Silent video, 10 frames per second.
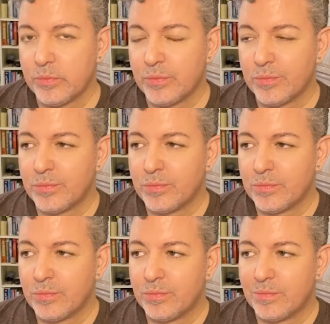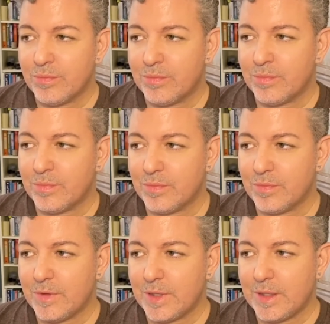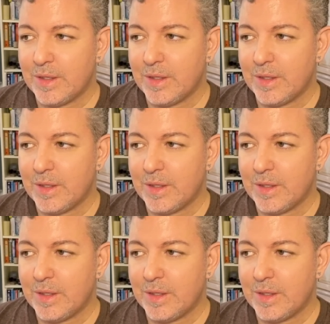[no speech]